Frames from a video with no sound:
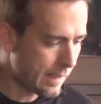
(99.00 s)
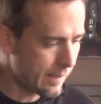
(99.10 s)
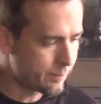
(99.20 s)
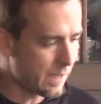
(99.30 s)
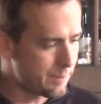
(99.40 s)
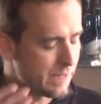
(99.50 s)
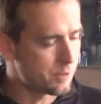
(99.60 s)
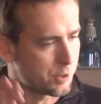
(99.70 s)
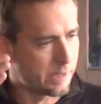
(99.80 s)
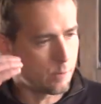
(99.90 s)
as my
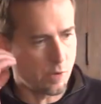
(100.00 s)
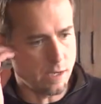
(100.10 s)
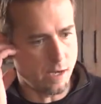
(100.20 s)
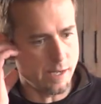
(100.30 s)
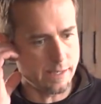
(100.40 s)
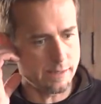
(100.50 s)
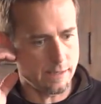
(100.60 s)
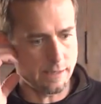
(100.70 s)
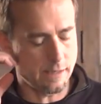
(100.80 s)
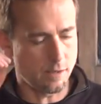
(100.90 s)
beer journey went on, and
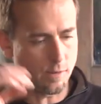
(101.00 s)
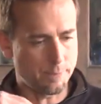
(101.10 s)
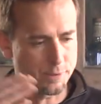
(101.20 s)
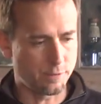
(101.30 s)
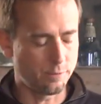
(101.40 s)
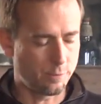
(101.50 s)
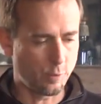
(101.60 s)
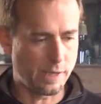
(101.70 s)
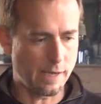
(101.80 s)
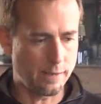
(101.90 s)
then, you know, up to
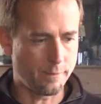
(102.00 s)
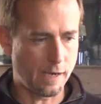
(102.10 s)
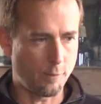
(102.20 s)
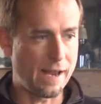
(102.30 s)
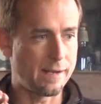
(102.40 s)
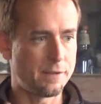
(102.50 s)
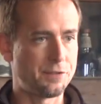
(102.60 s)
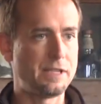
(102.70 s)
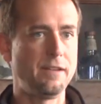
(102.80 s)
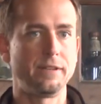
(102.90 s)
when I ran into
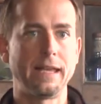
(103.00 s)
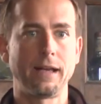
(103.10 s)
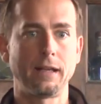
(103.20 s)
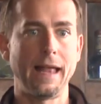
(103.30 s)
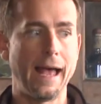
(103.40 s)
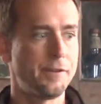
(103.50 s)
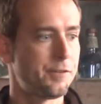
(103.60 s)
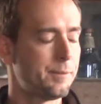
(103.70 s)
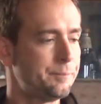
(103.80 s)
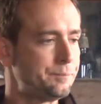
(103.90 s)
Steve at that
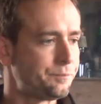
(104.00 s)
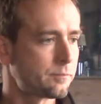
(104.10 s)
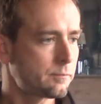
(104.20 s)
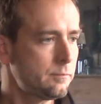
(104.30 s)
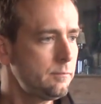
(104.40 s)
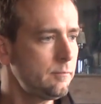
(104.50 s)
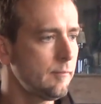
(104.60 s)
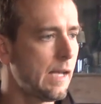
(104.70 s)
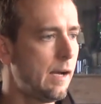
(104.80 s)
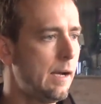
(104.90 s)
class,
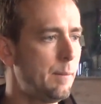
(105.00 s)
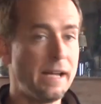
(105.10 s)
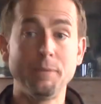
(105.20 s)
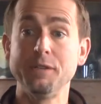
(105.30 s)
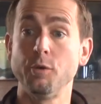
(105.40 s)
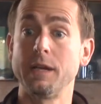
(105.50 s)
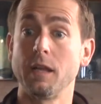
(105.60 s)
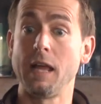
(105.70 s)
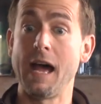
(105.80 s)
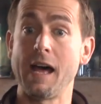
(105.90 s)
I'd been doing
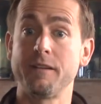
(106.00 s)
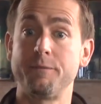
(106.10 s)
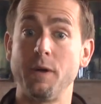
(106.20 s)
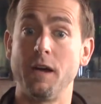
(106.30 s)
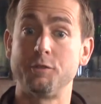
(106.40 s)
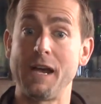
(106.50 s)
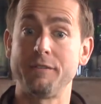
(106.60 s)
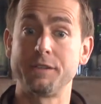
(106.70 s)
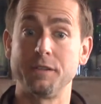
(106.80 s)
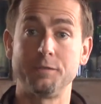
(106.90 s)
a lot of
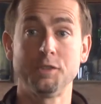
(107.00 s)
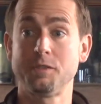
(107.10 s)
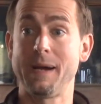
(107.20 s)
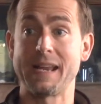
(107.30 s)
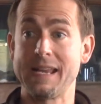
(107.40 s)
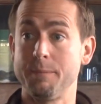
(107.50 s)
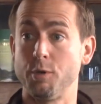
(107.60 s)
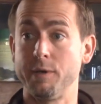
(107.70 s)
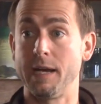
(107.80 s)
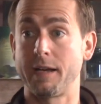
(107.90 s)
traveling to just about any
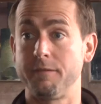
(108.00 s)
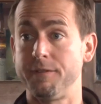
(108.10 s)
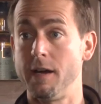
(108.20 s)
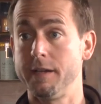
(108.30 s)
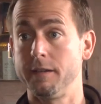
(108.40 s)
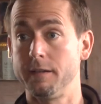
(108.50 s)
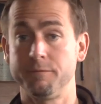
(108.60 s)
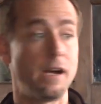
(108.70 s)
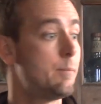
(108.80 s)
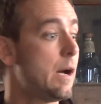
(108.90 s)
brewery I could find and
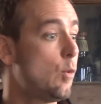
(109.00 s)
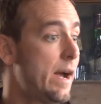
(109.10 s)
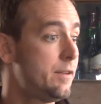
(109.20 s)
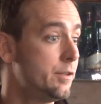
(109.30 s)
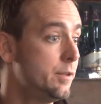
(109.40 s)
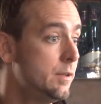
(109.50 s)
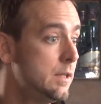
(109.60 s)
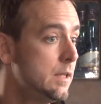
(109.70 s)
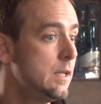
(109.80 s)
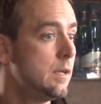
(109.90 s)
find my way to,
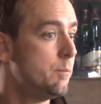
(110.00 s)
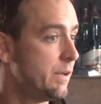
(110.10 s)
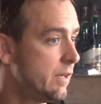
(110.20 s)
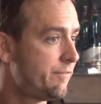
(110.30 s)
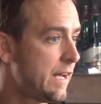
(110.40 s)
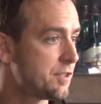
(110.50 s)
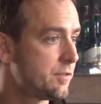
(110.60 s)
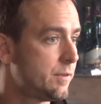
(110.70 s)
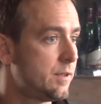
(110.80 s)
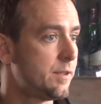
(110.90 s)
beer
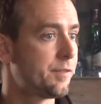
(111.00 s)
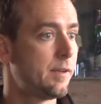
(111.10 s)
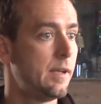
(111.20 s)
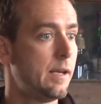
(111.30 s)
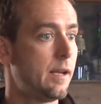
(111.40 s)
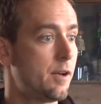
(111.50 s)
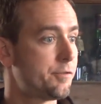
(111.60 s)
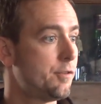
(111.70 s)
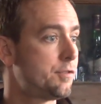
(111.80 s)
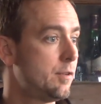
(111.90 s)
festivals, and
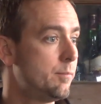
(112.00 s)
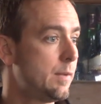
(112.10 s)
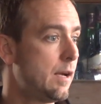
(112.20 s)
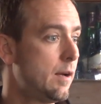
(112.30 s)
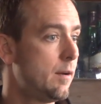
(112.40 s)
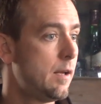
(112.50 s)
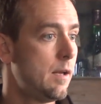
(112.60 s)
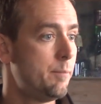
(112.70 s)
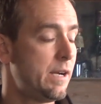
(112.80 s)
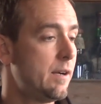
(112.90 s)
also some
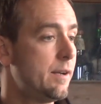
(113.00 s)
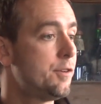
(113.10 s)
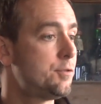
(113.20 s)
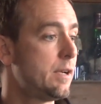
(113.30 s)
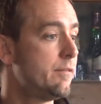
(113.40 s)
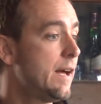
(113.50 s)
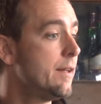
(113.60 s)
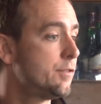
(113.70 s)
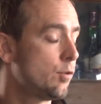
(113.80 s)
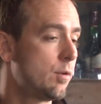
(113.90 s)
beer industry
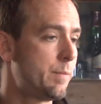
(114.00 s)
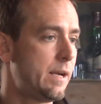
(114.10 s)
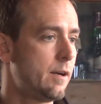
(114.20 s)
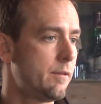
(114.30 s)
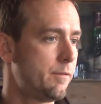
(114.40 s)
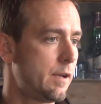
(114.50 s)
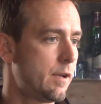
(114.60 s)
events or beer,